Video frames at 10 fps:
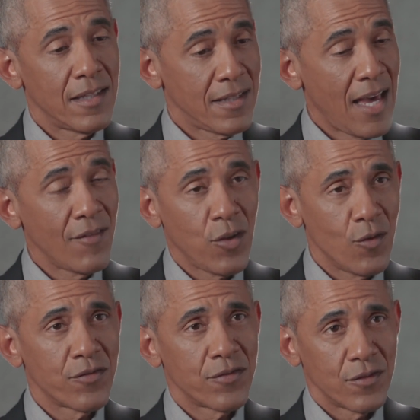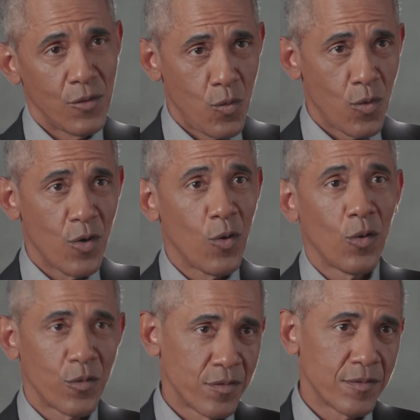this half loaf or no
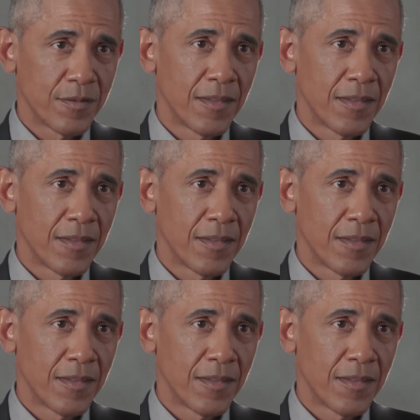loaf?